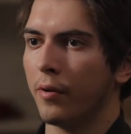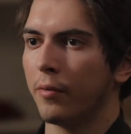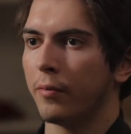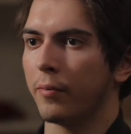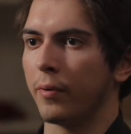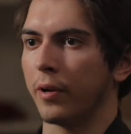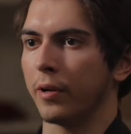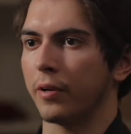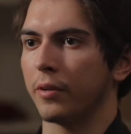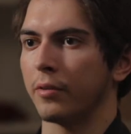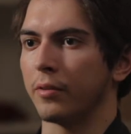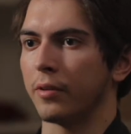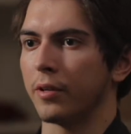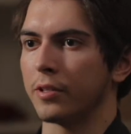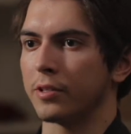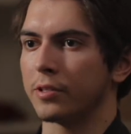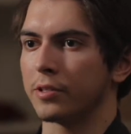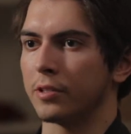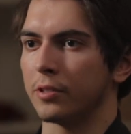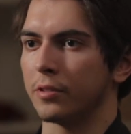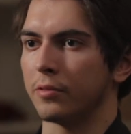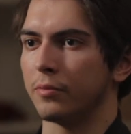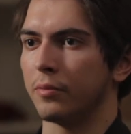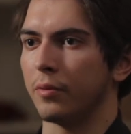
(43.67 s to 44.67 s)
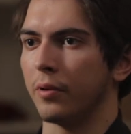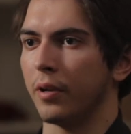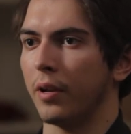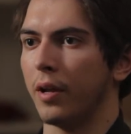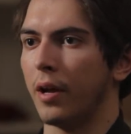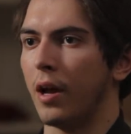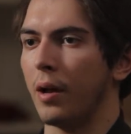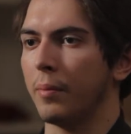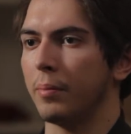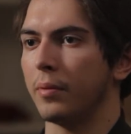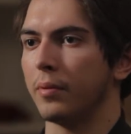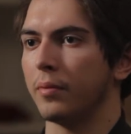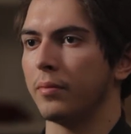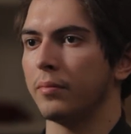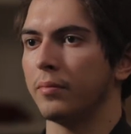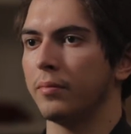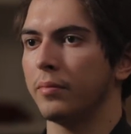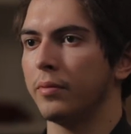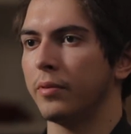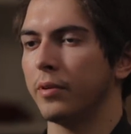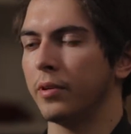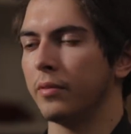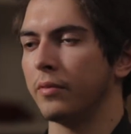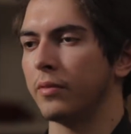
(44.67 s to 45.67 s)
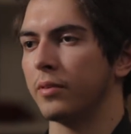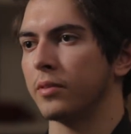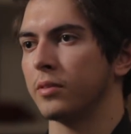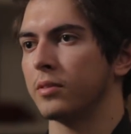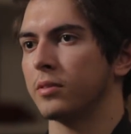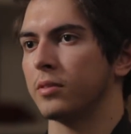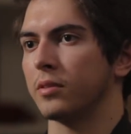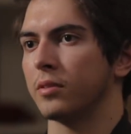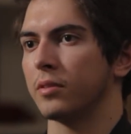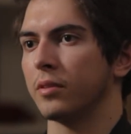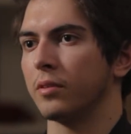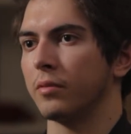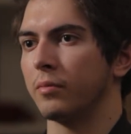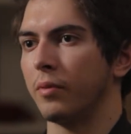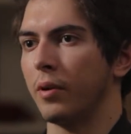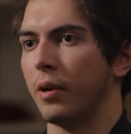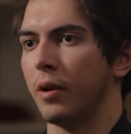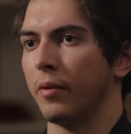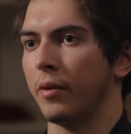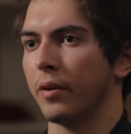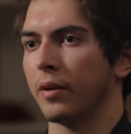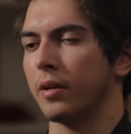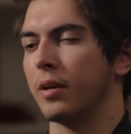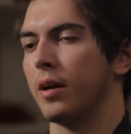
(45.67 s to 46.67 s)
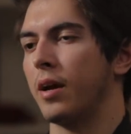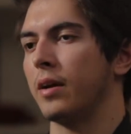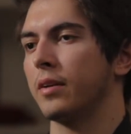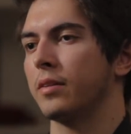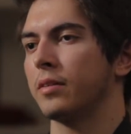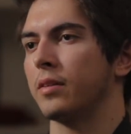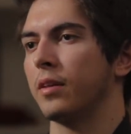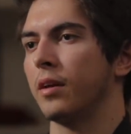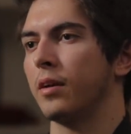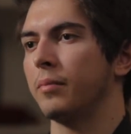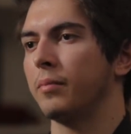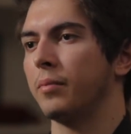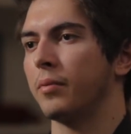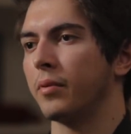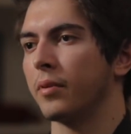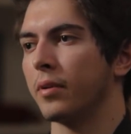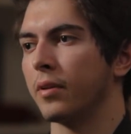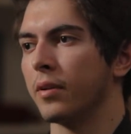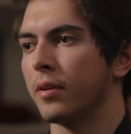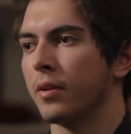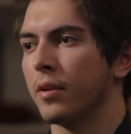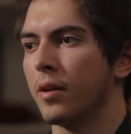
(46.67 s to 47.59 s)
recollection of what happened previously and how I got to that point.